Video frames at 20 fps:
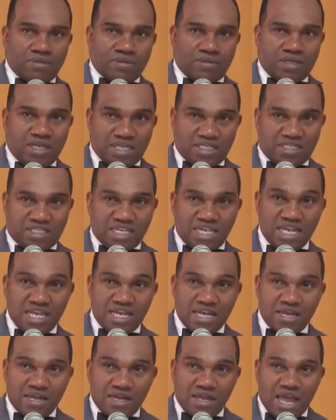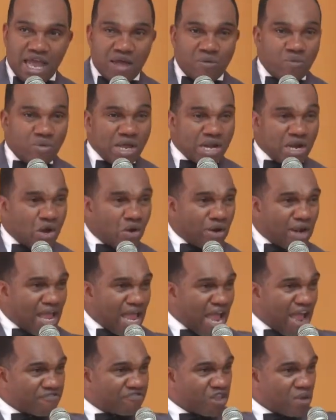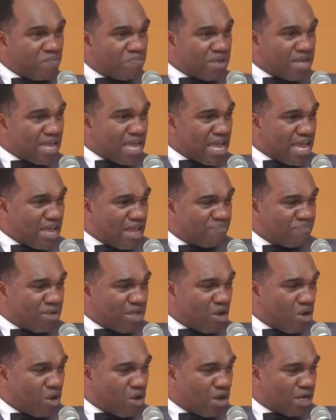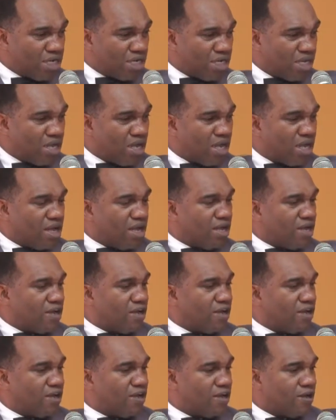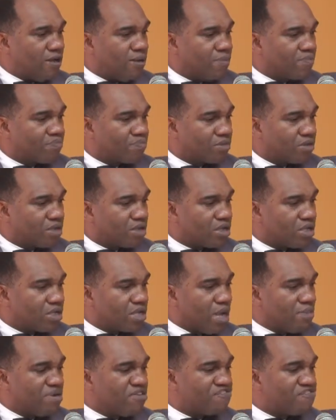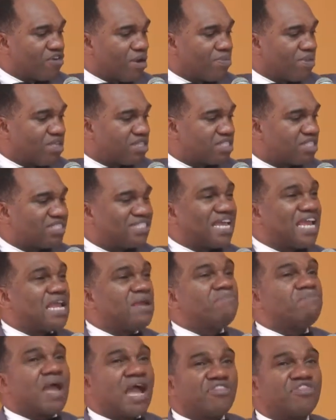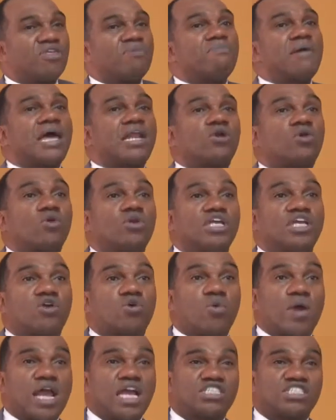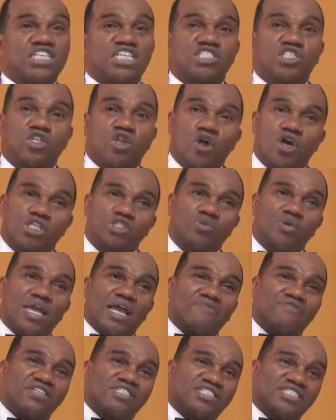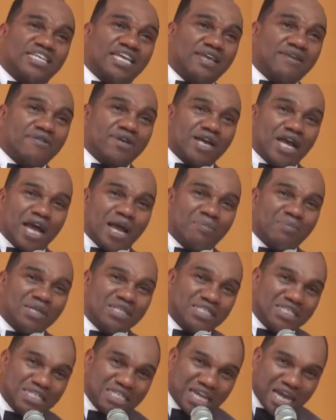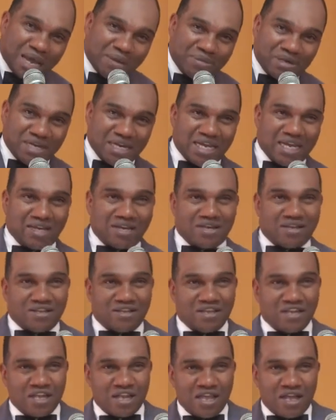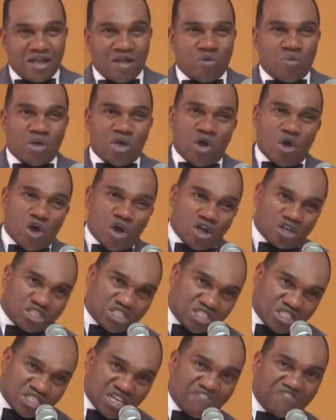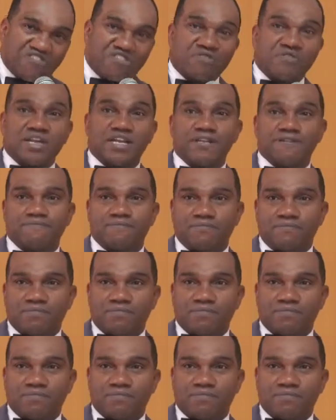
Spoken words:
You see? And we don't have to be on the coming from the same mathematical equation, as long as we have the same common denominator. We're all suffering.